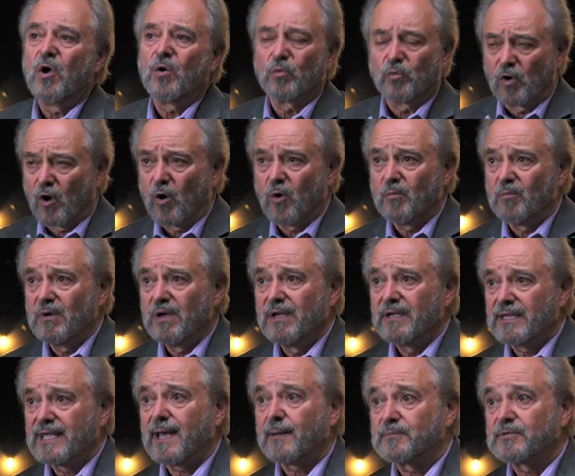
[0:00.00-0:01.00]
Rome
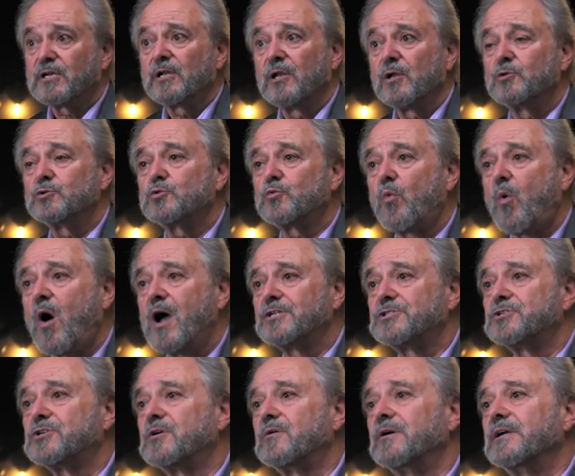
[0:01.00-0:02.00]
kept close
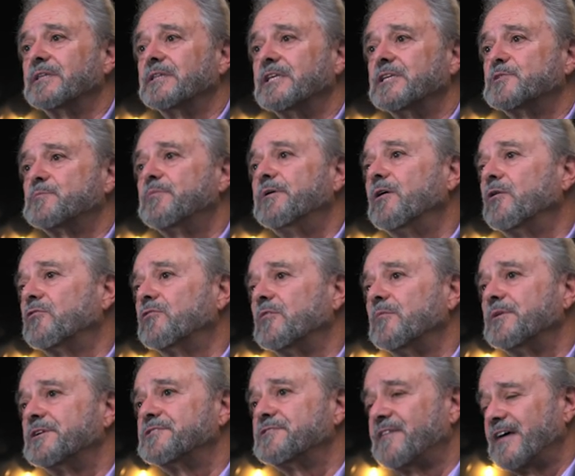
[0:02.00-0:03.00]
watch during these
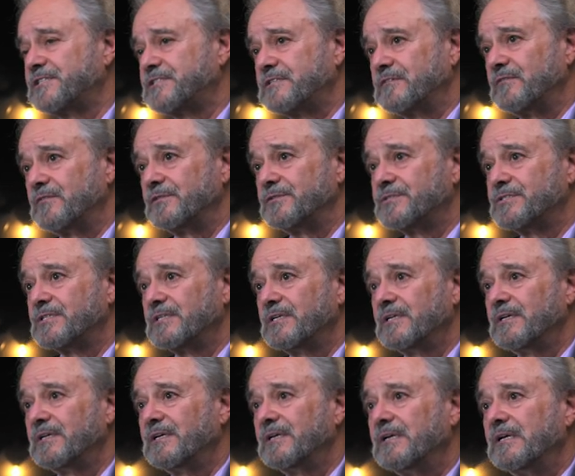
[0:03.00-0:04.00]
pilgrimage festivals.
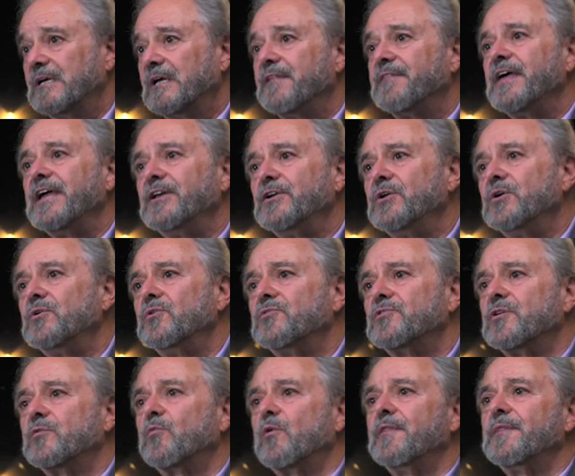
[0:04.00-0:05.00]
They knew
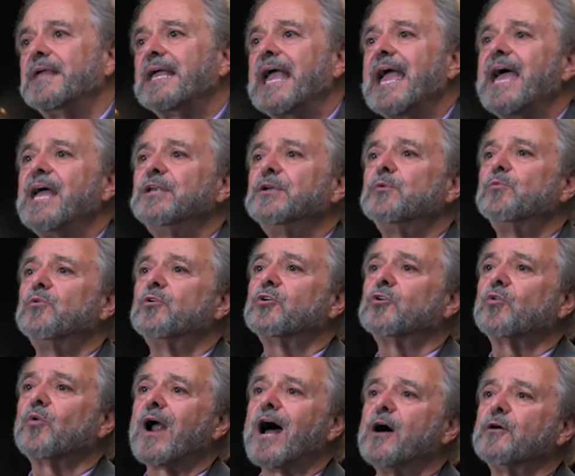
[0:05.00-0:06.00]
that when the annual
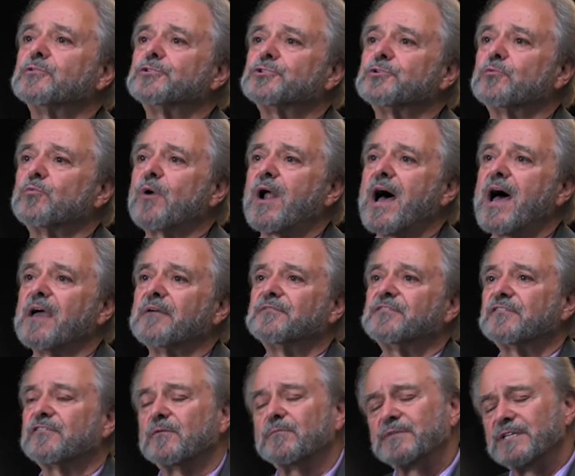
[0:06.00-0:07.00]
crowds arrived
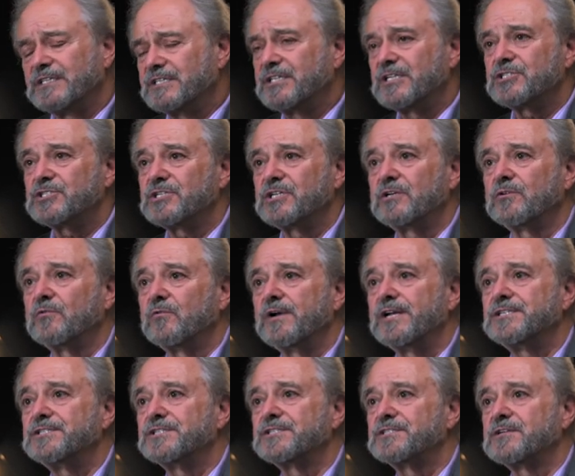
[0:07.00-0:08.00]
from the distant
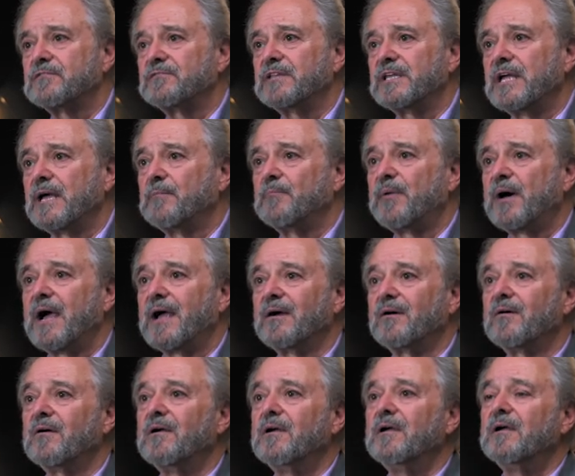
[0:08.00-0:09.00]
reaches of the
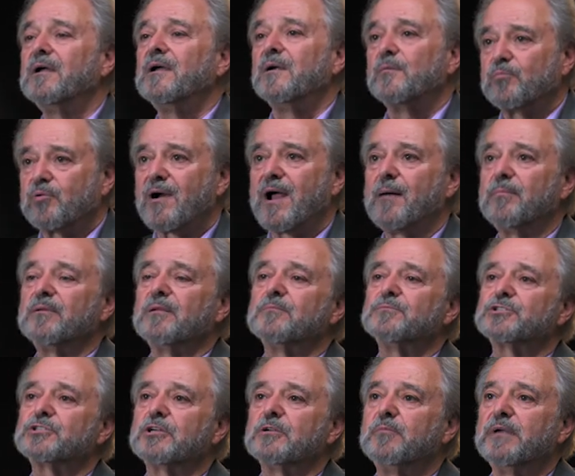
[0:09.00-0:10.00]
empire,
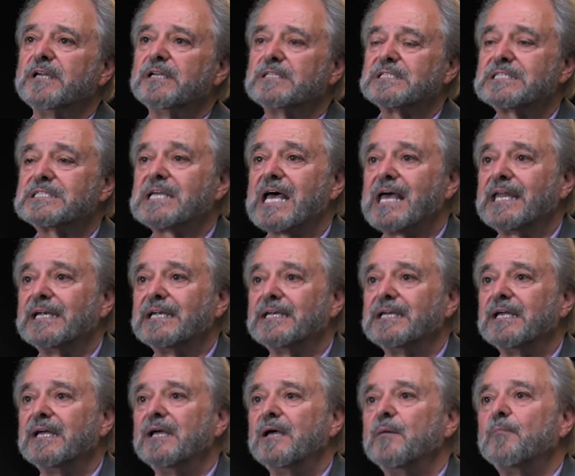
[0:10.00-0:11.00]
problems could be incited
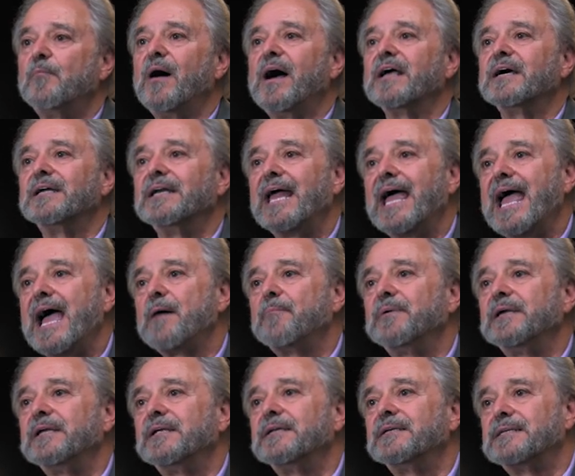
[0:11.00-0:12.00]
by
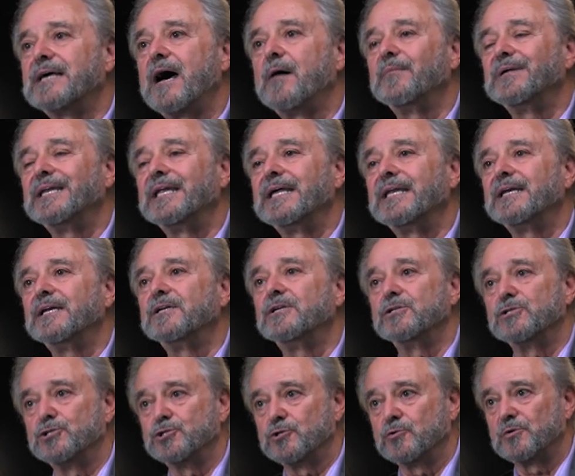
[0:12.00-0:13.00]
unhappy, dominated
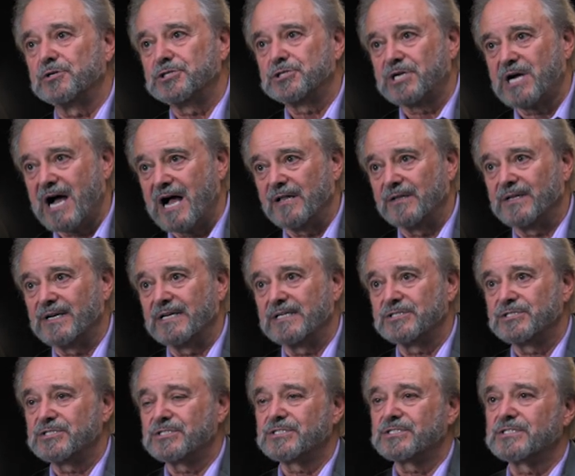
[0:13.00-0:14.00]
Jewish
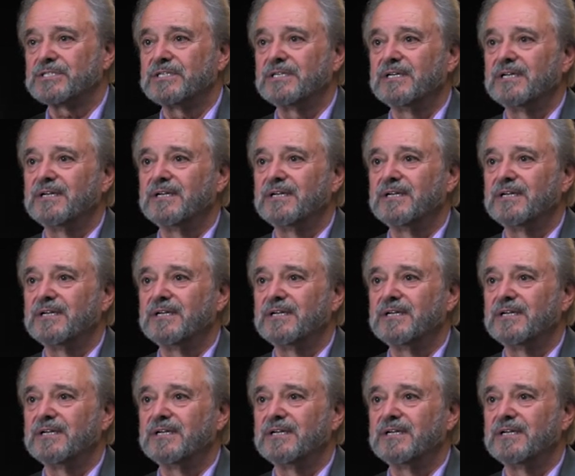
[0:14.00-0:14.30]
colonists.